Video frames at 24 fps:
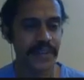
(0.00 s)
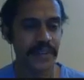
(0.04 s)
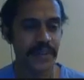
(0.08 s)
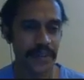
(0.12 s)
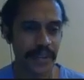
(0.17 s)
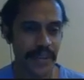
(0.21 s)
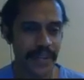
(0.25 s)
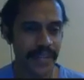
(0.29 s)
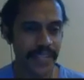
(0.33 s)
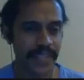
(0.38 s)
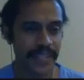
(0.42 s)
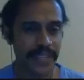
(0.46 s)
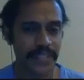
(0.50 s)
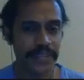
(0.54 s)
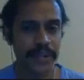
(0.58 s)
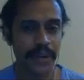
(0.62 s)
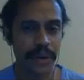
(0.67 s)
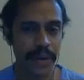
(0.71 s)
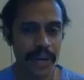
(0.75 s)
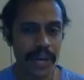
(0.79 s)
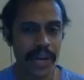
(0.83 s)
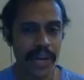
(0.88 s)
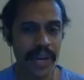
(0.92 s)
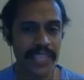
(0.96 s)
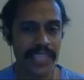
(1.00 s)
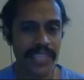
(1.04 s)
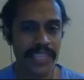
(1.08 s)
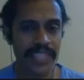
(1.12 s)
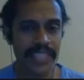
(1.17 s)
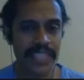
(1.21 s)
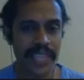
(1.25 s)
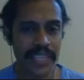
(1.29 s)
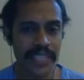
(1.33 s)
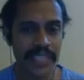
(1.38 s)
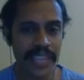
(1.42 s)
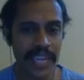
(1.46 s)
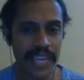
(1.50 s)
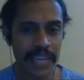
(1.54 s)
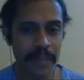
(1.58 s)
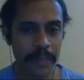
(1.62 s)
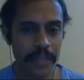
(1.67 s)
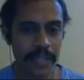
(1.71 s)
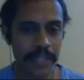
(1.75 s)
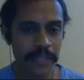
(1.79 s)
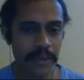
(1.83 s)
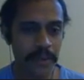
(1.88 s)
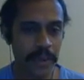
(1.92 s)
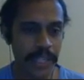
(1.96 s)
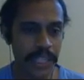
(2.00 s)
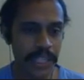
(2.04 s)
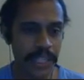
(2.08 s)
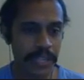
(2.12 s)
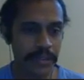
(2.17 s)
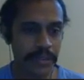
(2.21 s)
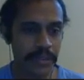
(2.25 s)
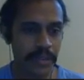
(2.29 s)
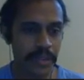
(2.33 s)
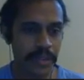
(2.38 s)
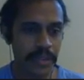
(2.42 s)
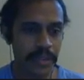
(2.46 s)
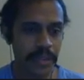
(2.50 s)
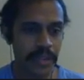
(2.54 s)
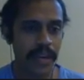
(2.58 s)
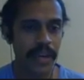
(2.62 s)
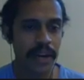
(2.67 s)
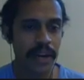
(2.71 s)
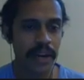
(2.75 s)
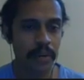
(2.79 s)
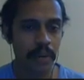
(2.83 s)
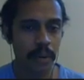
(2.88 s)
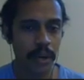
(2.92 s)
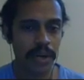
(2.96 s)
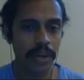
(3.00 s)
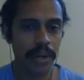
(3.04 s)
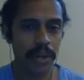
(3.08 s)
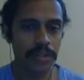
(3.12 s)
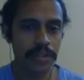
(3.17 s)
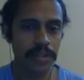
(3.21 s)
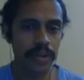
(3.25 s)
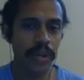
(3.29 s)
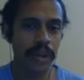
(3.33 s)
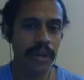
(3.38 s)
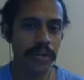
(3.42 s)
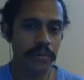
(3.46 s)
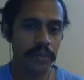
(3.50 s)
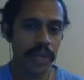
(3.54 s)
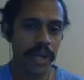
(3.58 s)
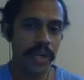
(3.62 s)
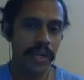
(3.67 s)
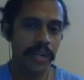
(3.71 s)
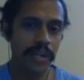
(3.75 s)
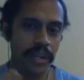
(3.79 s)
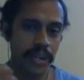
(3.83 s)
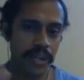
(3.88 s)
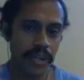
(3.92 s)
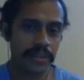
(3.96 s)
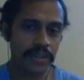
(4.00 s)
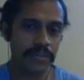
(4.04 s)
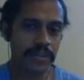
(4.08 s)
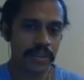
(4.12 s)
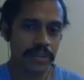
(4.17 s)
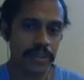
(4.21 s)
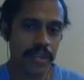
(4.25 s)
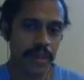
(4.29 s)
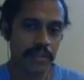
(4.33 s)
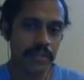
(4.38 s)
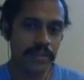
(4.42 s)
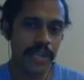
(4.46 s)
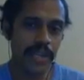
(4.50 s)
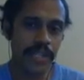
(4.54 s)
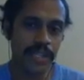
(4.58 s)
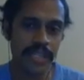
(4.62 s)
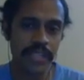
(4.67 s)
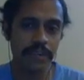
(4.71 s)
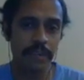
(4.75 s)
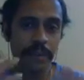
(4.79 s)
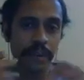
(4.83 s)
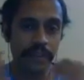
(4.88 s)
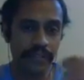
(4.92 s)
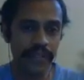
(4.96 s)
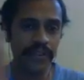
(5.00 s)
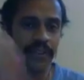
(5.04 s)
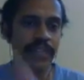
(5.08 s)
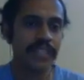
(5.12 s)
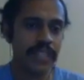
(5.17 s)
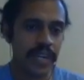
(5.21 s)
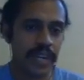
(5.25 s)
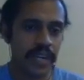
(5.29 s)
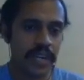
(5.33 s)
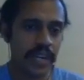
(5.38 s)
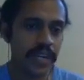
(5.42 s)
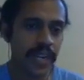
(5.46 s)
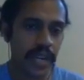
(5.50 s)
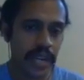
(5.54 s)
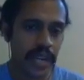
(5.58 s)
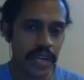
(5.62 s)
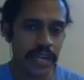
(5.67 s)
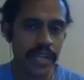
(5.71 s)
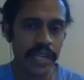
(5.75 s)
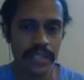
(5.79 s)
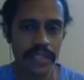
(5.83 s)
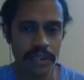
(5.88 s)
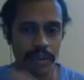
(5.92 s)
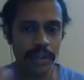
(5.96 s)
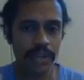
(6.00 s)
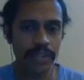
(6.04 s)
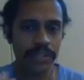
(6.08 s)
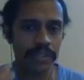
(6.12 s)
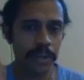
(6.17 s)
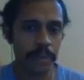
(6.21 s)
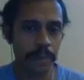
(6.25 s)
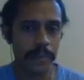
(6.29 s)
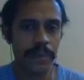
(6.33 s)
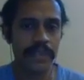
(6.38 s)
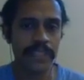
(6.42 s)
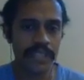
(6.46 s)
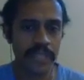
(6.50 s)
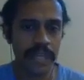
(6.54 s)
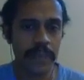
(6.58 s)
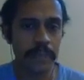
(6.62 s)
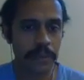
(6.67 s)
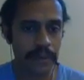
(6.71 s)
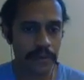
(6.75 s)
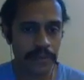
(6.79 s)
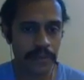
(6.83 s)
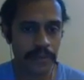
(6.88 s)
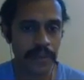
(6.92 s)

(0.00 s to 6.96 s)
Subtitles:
Okay. So I think the gentleman's question was also on that some judges prefer certain color. It's a question of personal.